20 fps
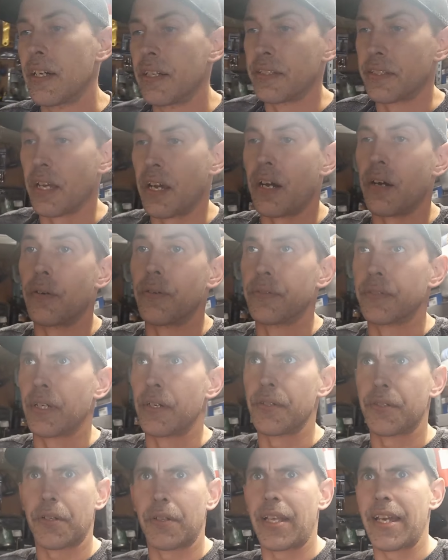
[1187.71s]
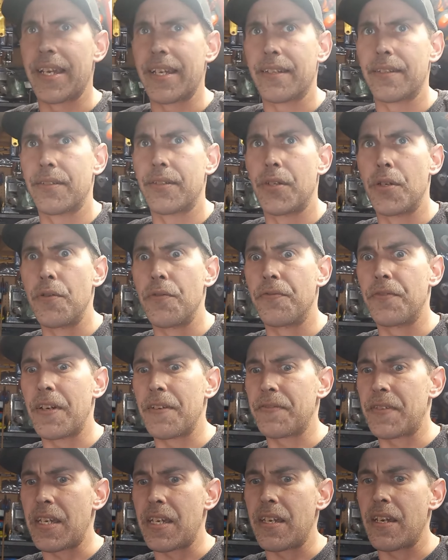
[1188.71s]
So those are like two
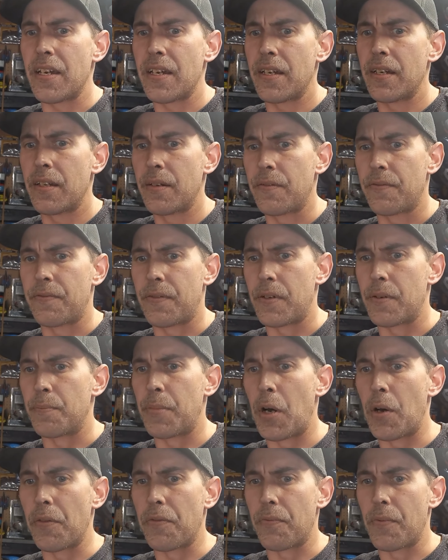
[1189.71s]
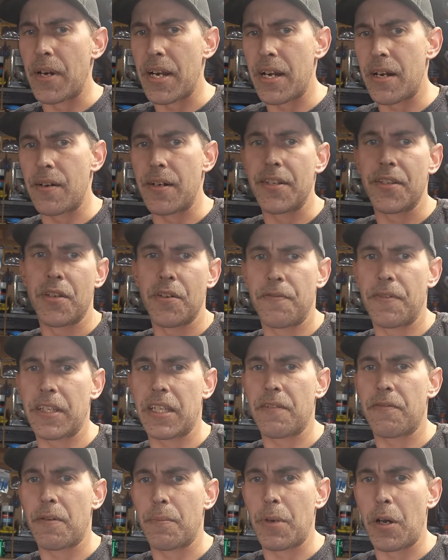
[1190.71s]
fifty for both rear and two
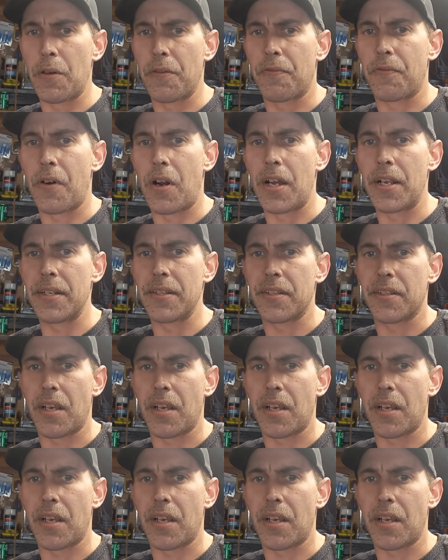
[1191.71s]
fifty for both front.